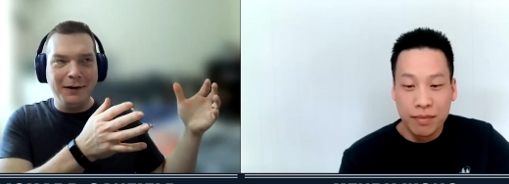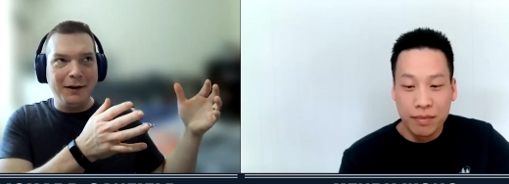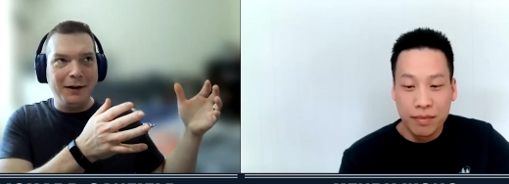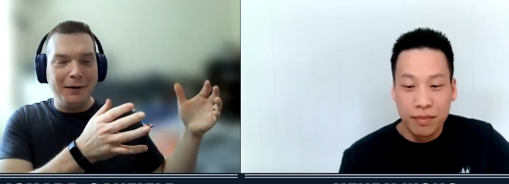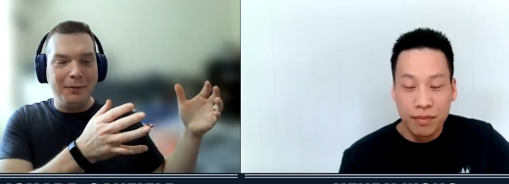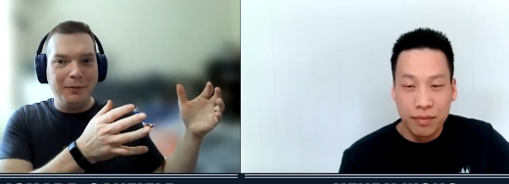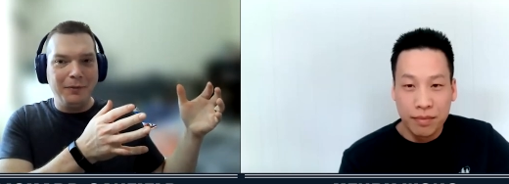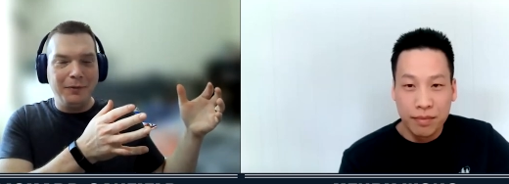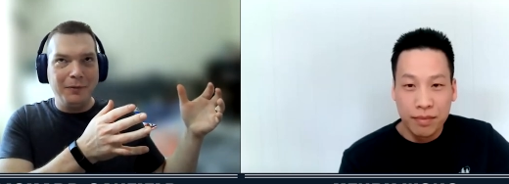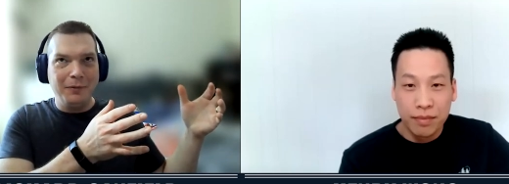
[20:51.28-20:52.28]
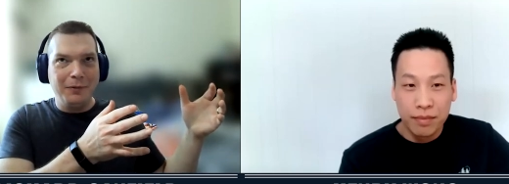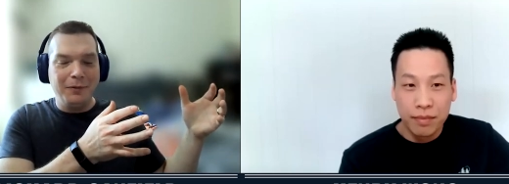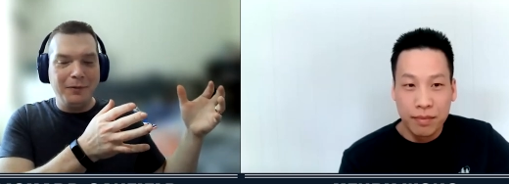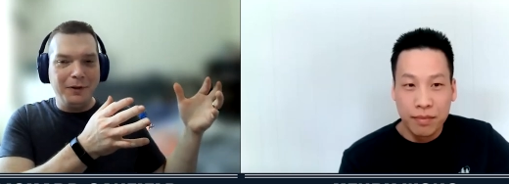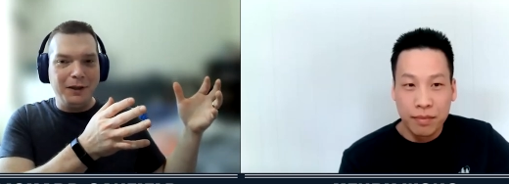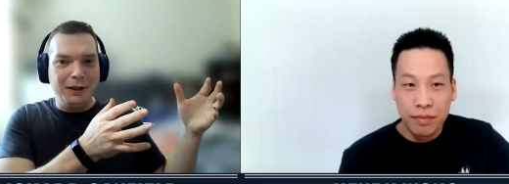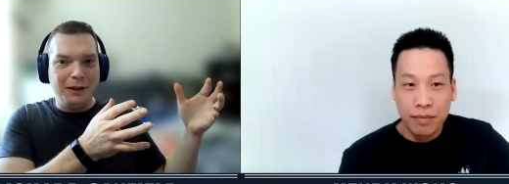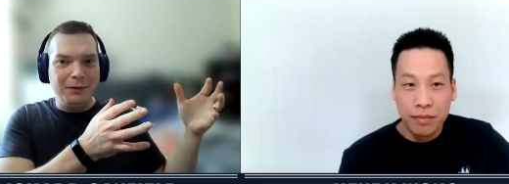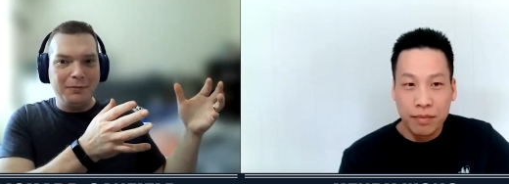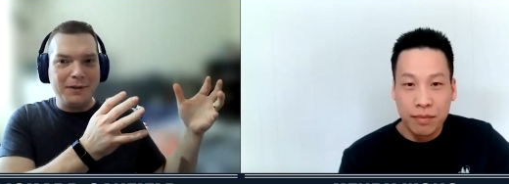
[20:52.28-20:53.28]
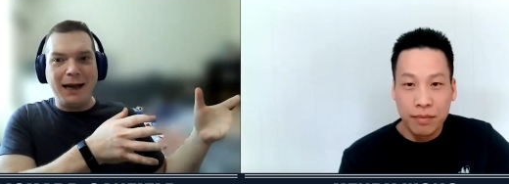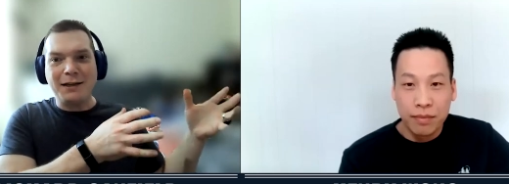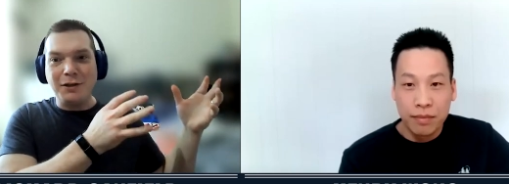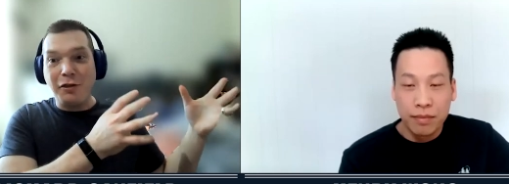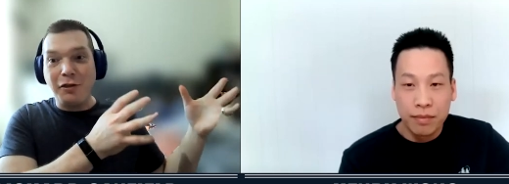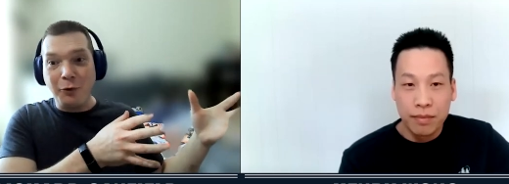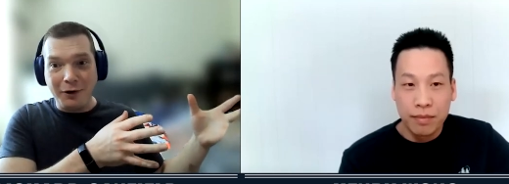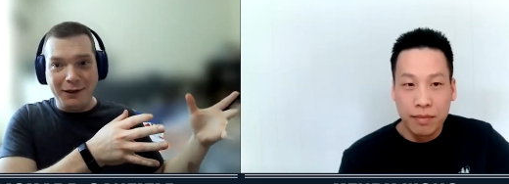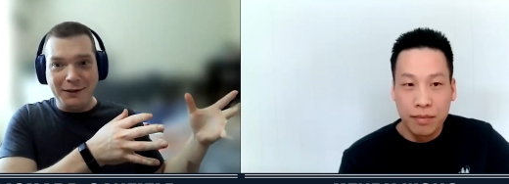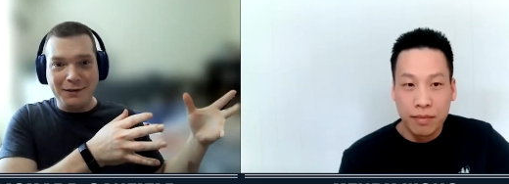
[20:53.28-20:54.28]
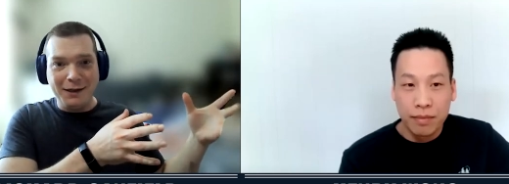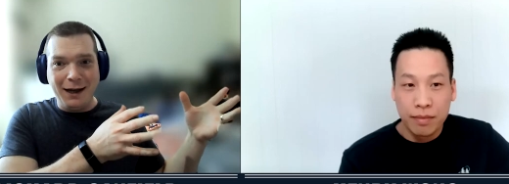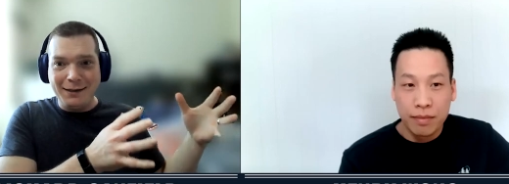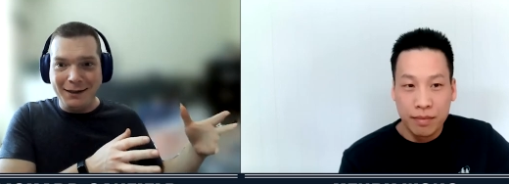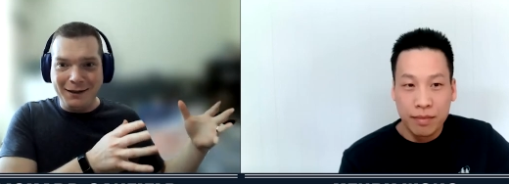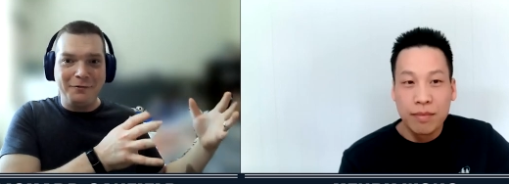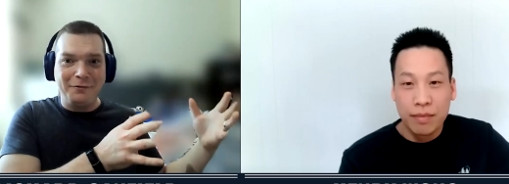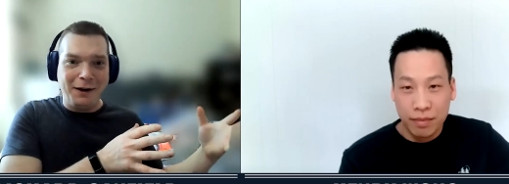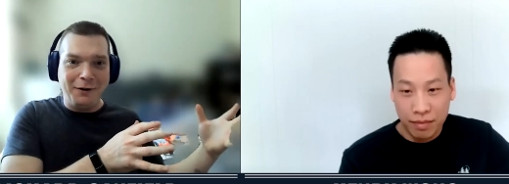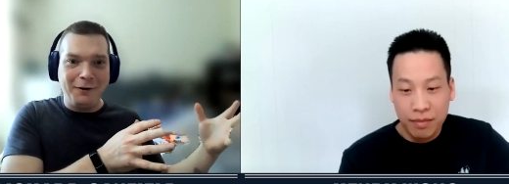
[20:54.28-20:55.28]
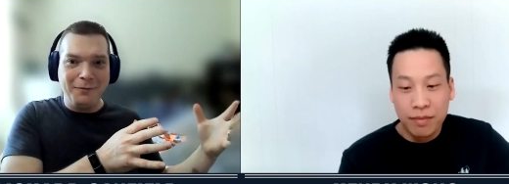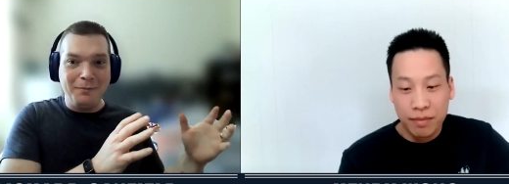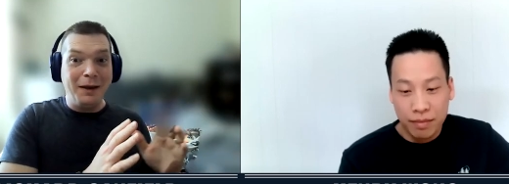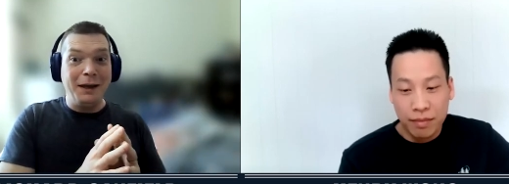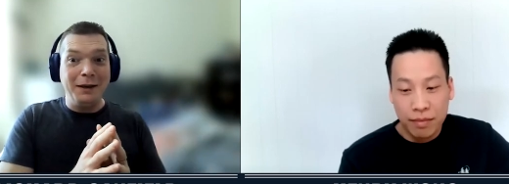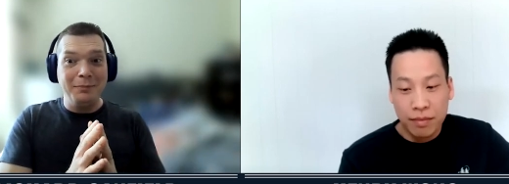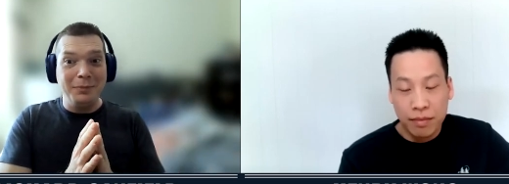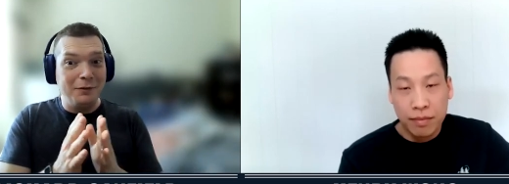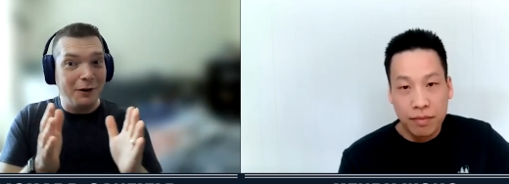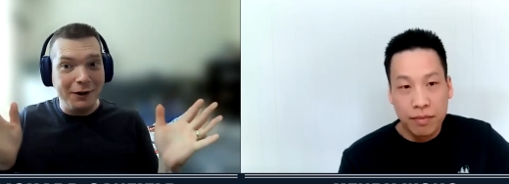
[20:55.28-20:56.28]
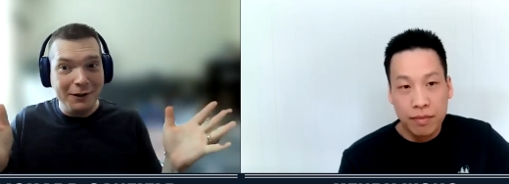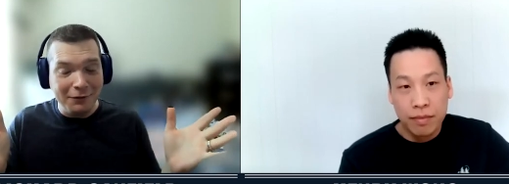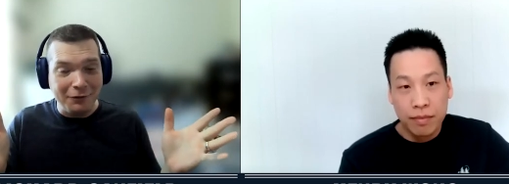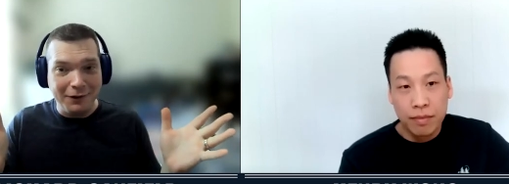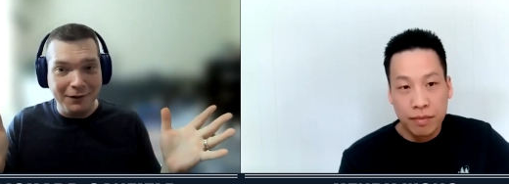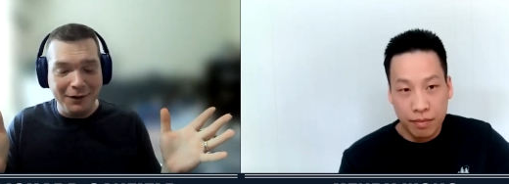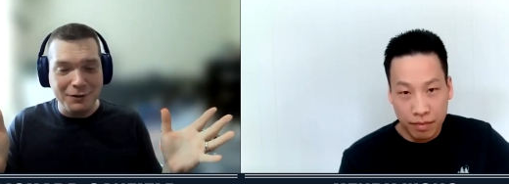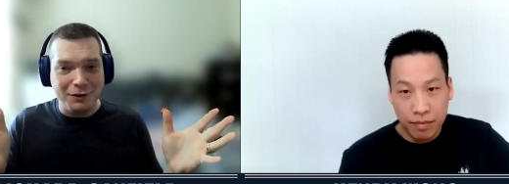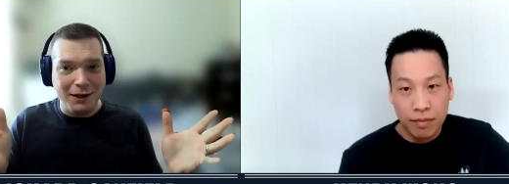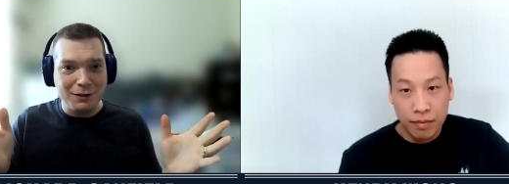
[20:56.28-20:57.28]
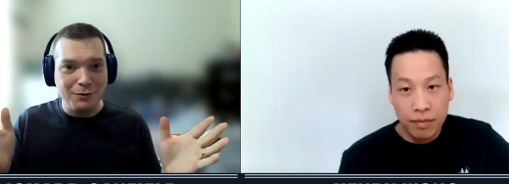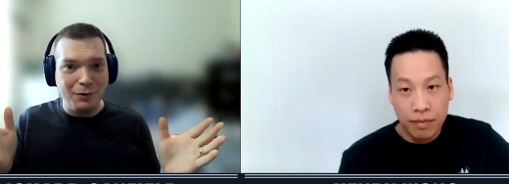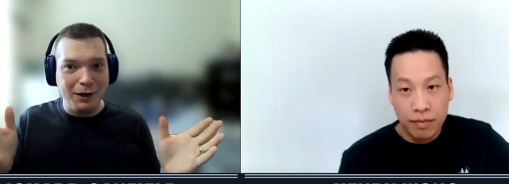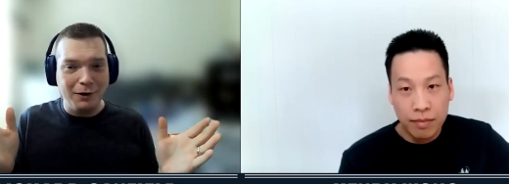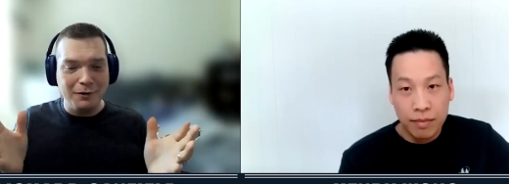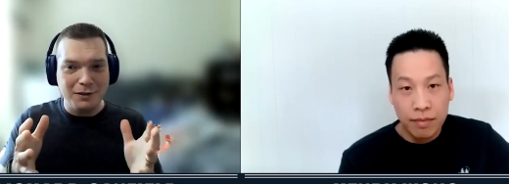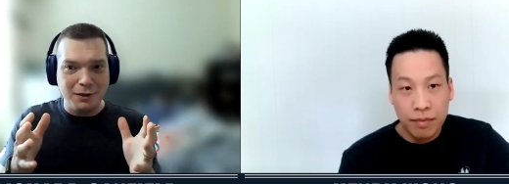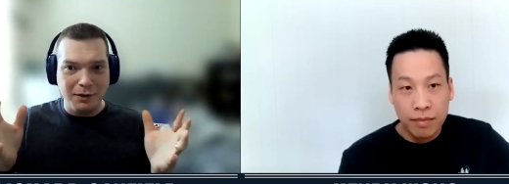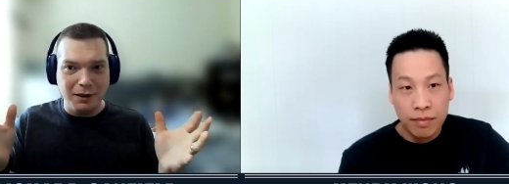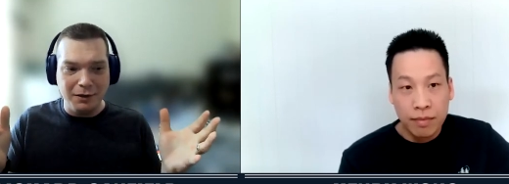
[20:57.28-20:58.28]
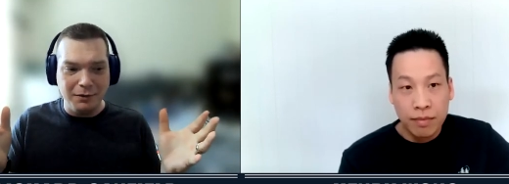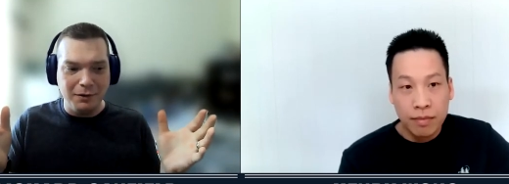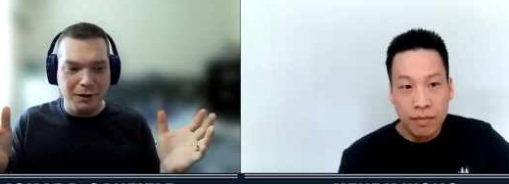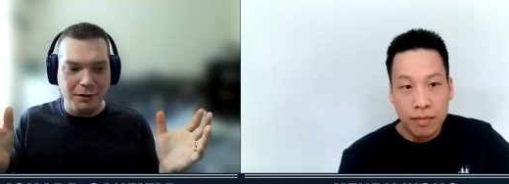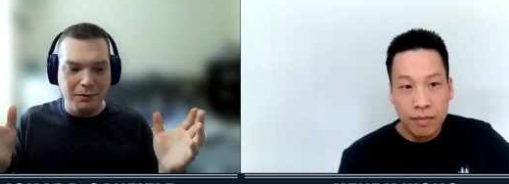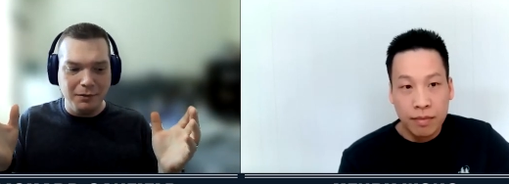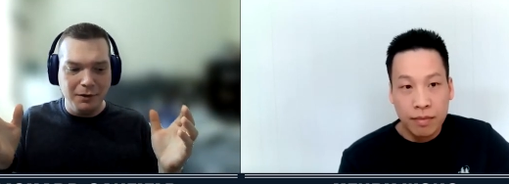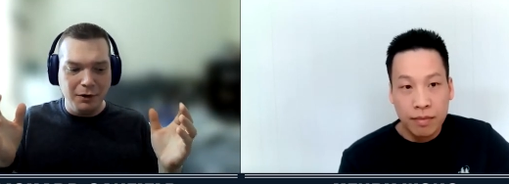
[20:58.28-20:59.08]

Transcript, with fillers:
Speaker 1: um, the tax authorities' idea of fair may be very different, and so that's where some of the the